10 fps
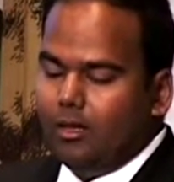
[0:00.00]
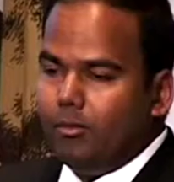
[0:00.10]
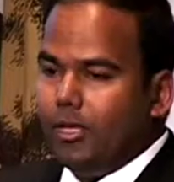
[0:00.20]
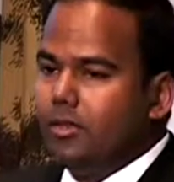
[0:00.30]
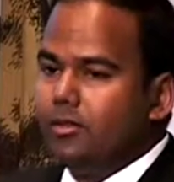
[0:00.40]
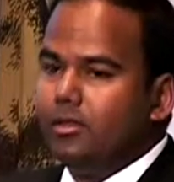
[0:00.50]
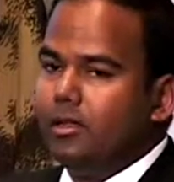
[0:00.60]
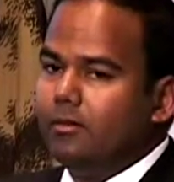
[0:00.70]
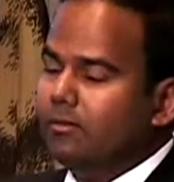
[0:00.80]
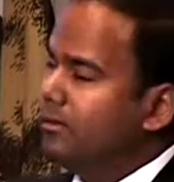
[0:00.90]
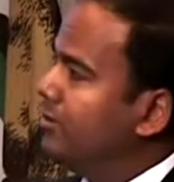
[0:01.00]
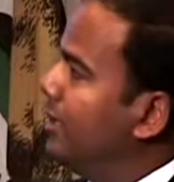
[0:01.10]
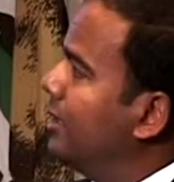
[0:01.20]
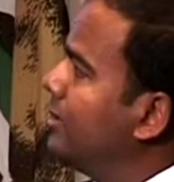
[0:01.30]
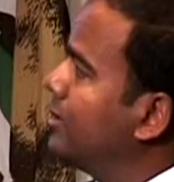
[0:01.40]
Because the, the
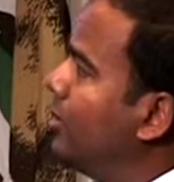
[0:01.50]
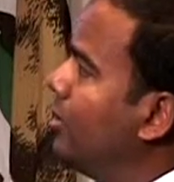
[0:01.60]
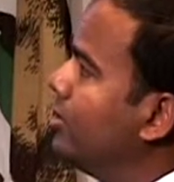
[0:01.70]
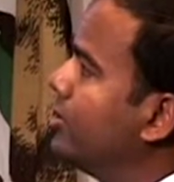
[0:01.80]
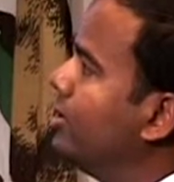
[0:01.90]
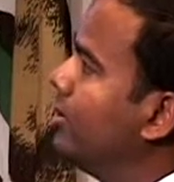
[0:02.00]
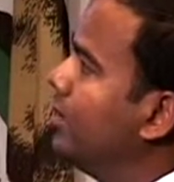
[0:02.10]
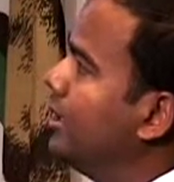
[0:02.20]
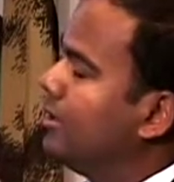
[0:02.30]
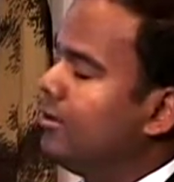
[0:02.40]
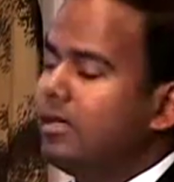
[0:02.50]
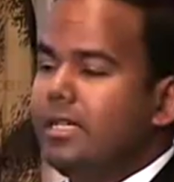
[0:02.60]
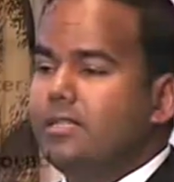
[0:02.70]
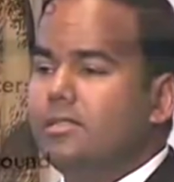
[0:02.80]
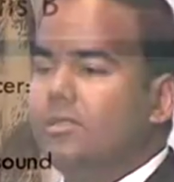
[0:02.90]
virus can also increase